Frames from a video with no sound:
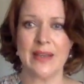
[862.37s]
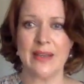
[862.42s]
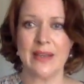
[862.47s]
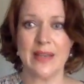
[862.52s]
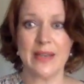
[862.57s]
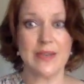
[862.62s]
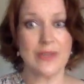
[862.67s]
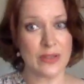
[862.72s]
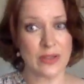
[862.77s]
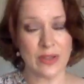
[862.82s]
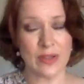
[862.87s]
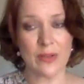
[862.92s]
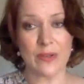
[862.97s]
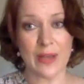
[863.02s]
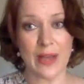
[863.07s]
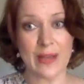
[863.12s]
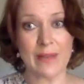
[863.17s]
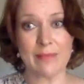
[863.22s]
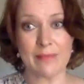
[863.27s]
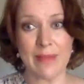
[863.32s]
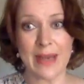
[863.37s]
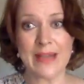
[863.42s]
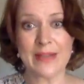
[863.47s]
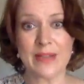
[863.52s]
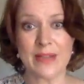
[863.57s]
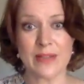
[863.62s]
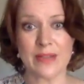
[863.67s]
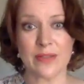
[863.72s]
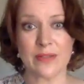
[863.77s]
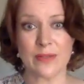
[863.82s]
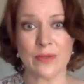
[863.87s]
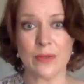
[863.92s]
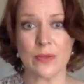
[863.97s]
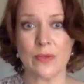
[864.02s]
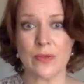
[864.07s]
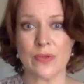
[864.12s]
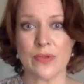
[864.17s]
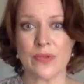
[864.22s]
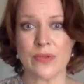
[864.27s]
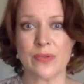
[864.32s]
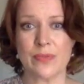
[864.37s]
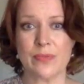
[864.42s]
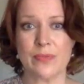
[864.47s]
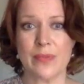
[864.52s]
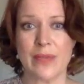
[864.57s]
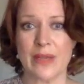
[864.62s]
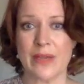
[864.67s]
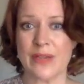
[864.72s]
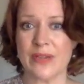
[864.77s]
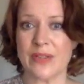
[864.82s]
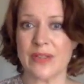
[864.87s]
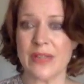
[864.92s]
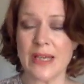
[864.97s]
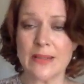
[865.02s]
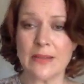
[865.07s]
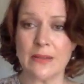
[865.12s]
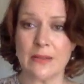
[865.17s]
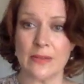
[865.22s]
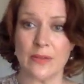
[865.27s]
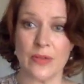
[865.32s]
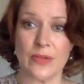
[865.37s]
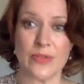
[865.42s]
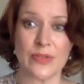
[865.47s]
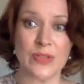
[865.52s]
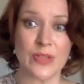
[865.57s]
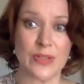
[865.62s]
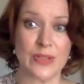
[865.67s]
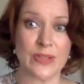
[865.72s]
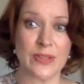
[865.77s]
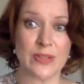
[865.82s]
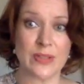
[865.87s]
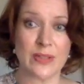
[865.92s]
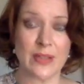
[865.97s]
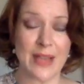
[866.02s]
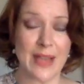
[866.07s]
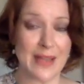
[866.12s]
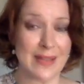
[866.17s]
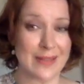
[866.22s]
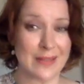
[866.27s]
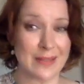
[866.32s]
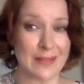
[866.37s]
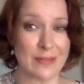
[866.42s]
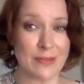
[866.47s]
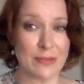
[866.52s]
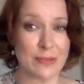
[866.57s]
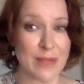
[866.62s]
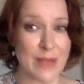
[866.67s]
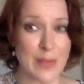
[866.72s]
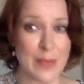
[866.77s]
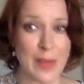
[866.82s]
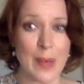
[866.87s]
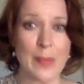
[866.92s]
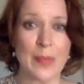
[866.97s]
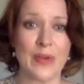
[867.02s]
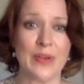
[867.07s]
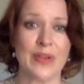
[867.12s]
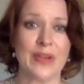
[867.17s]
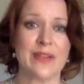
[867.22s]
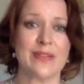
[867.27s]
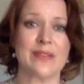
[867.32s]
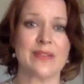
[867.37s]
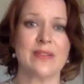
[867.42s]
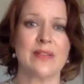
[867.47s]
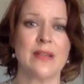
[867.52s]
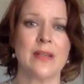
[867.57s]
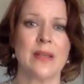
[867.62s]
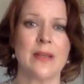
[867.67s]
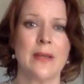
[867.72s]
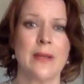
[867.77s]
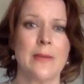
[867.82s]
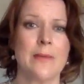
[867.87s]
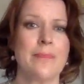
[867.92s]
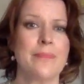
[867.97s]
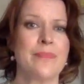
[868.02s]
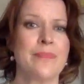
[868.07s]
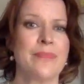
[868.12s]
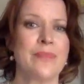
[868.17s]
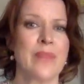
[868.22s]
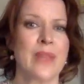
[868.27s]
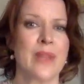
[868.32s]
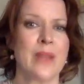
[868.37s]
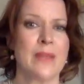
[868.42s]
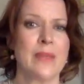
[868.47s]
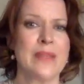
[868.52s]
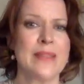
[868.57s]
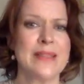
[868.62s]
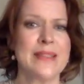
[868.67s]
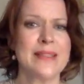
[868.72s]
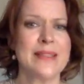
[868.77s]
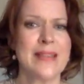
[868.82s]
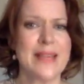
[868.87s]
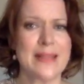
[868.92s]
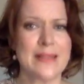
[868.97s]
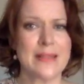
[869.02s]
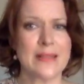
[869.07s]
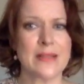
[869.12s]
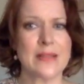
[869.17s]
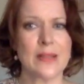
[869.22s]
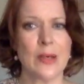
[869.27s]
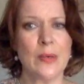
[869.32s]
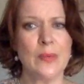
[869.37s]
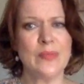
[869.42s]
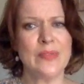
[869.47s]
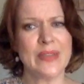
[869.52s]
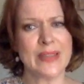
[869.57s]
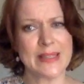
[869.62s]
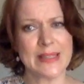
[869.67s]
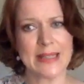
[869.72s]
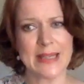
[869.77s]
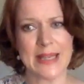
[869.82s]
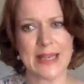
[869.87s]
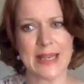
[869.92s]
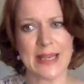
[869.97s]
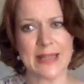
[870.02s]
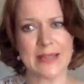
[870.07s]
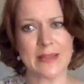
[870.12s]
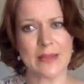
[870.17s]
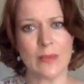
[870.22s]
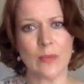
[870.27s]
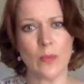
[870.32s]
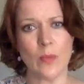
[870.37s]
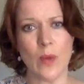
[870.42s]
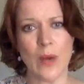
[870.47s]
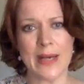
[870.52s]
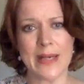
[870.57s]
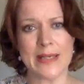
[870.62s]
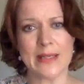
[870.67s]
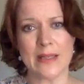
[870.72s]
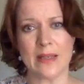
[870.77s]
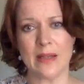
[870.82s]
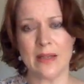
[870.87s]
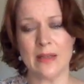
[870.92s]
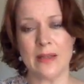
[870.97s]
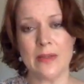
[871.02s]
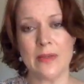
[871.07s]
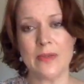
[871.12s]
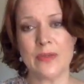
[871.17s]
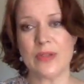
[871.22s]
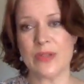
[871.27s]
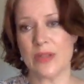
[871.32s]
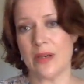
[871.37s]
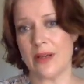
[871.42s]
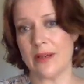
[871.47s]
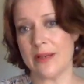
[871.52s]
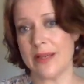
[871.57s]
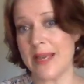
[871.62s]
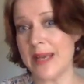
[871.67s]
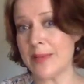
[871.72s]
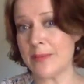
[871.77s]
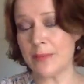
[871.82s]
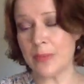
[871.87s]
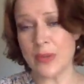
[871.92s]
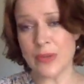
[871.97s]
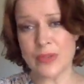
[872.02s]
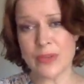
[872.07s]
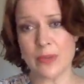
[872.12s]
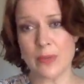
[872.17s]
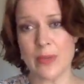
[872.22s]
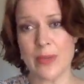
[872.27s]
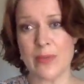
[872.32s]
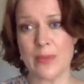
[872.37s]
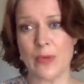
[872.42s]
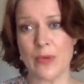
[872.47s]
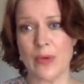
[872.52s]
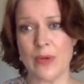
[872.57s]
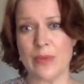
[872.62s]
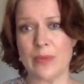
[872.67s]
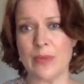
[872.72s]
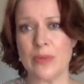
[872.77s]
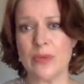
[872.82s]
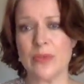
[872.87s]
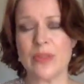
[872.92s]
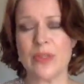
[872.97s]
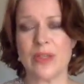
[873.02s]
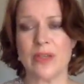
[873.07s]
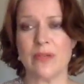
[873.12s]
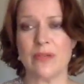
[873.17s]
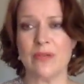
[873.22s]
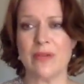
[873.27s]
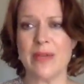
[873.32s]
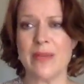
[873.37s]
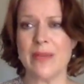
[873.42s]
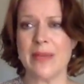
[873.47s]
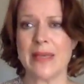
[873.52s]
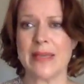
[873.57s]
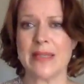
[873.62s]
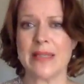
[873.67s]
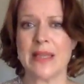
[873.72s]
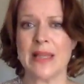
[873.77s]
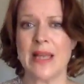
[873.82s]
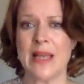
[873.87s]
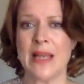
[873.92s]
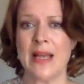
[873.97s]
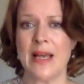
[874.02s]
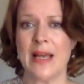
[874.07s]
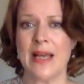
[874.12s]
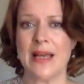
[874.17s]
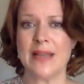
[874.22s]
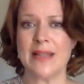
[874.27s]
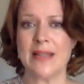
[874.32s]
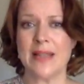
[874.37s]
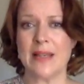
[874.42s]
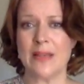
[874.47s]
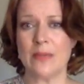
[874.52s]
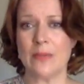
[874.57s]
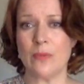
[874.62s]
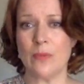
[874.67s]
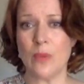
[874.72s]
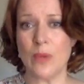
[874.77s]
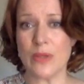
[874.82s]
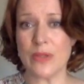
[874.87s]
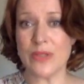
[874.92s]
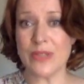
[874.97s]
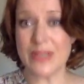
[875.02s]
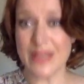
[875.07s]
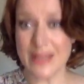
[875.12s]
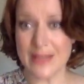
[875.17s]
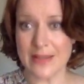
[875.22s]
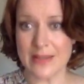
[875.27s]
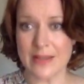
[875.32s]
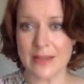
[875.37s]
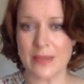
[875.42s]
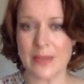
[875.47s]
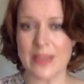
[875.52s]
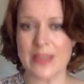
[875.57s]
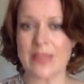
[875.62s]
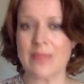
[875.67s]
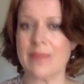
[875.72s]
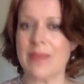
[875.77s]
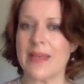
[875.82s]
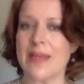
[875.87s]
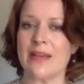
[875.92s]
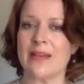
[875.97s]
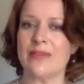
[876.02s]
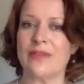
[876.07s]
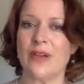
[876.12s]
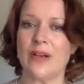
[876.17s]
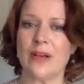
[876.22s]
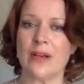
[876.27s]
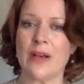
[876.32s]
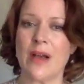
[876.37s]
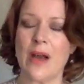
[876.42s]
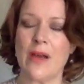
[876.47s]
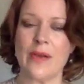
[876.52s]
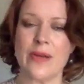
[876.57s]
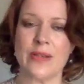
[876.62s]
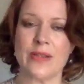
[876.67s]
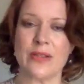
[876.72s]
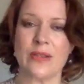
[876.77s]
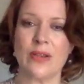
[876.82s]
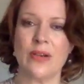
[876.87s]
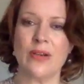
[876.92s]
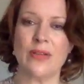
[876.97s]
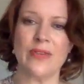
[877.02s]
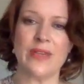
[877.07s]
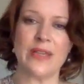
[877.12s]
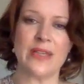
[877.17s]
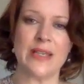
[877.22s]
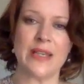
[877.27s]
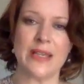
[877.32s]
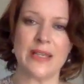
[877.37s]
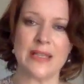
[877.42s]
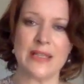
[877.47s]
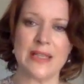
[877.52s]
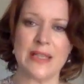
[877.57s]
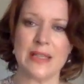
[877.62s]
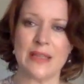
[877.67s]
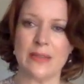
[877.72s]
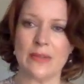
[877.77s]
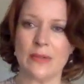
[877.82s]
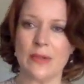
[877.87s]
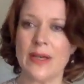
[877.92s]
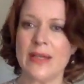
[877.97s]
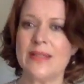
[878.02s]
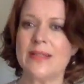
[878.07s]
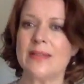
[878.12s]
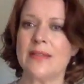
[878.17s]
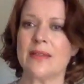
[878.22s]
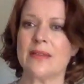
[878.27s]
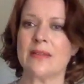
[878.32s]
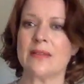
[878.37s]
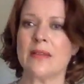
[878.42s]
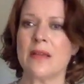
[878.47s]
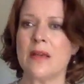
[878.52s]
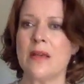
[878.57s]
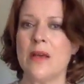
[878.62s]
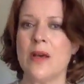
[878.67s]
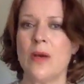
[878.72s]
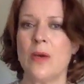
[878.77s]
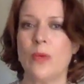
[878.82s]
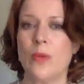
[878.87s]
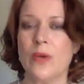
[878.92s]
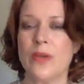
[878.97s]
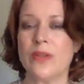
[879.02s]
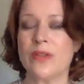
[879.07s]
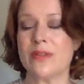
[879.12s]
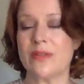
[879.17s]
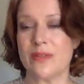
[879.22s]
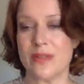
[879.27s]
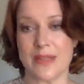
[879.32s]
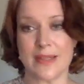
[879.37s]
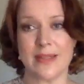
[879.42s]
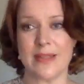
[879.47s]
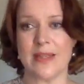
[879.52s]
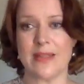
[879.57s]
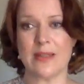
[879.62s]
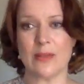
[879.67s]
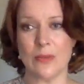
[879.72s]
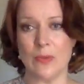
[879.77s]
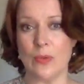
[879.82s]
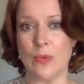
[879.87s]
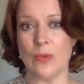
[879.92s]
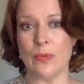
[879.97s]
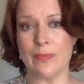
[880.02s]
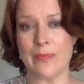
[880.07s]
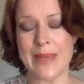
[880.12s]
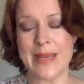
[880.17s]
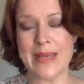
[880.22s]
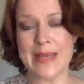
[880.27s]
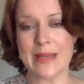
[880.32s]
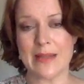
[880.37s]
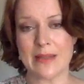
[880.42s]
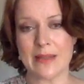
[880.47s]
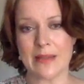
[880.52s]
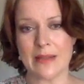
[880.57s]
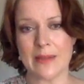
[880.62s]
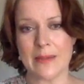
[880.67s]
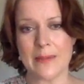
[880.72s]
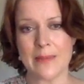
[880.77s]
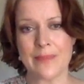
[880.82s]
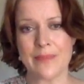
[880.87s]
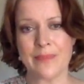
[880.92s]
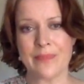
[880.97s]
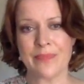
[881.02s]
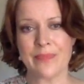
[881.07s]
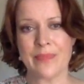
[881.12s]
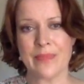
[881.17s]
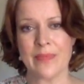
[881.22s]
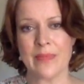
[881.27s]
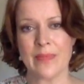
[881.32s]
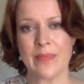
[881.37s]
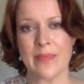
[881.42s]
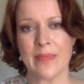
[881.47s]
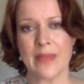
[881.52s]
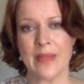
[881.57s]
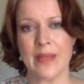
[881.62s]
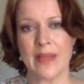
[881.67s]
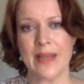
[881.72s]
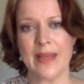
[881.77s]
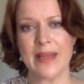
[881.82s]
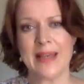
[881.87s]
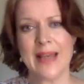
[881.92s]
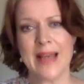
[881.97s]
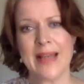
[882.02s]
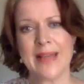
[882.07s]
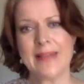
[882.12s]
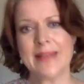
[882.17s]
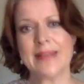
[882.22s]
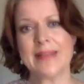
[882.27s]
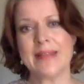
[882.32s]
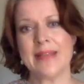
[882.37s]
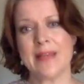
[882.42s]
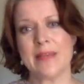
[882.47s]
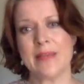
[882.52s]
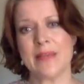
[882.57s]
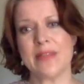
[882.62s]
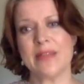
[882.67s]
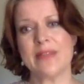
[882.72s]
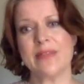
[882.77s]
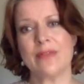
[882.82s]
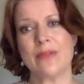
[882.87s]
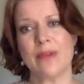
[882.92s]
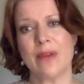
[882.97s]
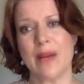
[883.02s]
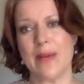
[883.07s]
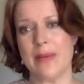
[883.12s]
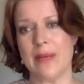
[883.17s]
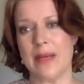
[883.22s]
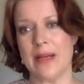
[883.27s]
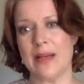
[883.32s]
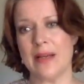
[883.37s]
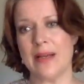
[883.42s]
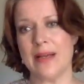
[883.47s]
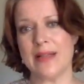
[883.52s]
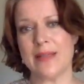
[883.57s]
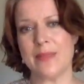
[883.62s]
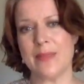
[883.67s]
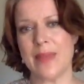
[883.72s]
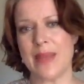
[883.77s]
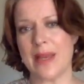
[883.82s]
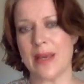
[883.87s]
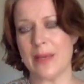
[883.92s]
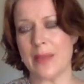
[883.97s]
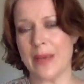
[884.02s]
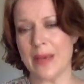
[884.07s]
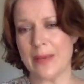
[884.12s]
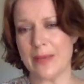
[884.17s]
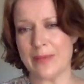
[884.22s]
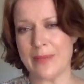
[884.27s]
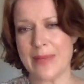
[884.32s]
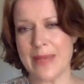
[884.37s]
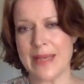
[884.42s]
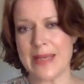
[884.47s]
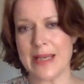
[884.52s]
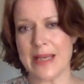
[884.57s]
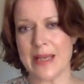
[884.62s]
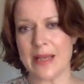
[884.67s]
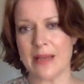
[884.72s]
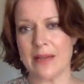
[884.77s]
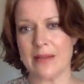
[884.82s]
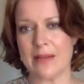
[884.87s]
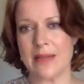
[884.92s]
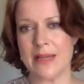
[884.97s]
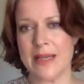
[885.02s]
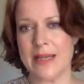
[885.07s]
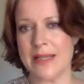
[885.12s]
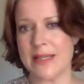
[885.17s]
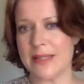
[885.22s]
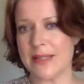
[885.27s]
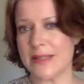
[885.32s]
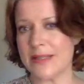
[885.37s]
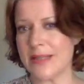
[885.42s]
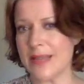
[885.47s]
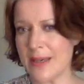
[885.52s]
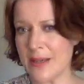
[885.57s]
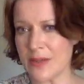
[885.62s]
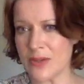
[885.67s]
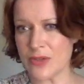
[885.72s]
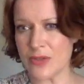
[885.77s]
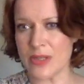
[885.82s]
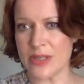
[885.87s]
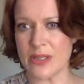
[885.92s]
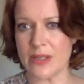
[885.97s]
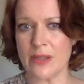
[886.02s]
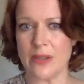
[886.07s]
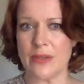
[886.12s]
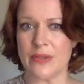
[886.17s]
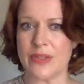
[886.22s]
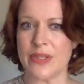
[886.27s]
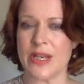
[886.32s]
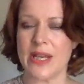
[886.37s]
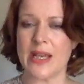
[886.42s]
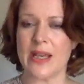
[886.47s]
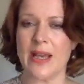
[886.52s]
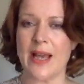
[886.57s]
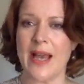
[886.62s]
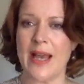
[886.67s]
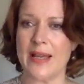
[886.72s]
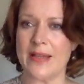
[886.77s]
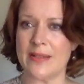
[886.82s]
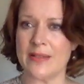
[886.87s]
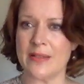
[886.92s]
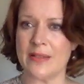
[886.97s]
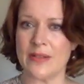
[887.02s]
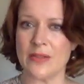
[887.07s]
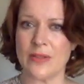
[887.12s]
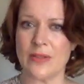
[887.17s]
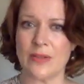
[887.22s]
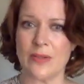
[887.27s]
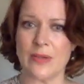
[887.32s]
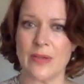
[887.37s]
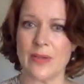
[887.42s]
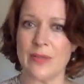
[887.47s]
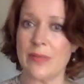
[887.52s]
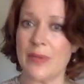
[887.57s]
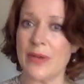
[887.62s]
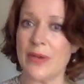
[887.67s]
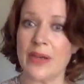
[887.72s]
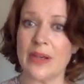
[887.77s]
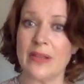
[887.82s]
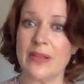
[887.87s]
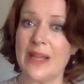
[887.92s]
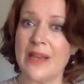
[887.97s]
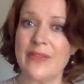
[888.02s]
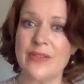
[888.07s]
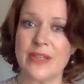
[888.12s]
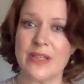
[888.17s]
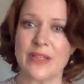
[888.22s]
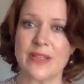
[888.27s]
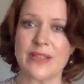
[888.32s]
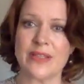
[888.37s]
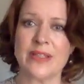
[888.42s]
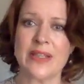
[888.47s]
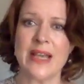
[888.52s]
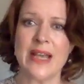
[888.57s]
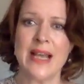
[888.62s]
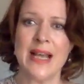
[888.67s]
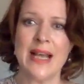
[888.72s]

even though that matters, of course, because subtle nonsense can creep up on us. But sense obviously has a wider, looser, yet possibly more important remit, as in what sense are we to make of our current COVID-19 crisis? What does it all mean? It can seem as if grammar, as being about meaning, is secondary to logic and to empirical evidence,